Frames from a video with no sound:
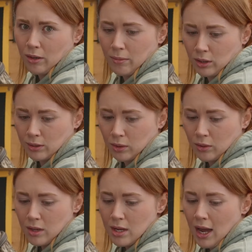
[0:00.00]
not
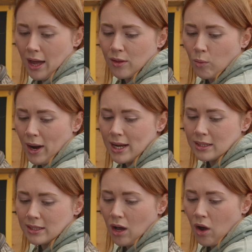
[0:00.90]
impossible. And the
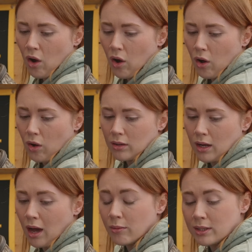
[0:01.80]
weights are,
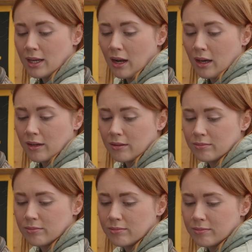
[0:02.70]
I would say, like,
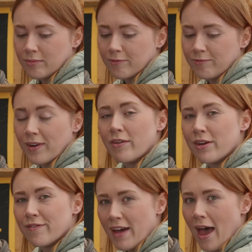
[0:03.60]
very
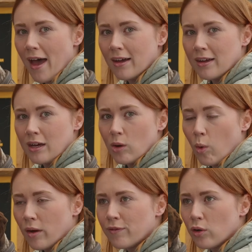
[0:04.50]
fair.
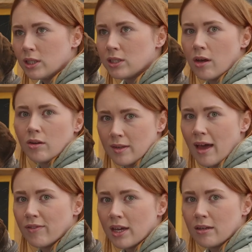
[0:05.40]
140 stone is
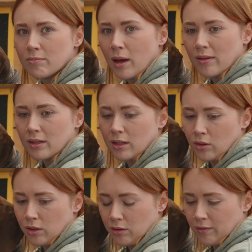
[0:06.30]
heavy, but I think the
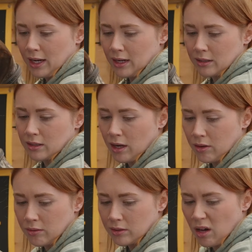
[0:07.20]
other 3
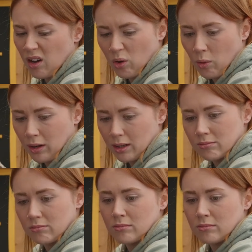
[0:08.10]
stones are quite,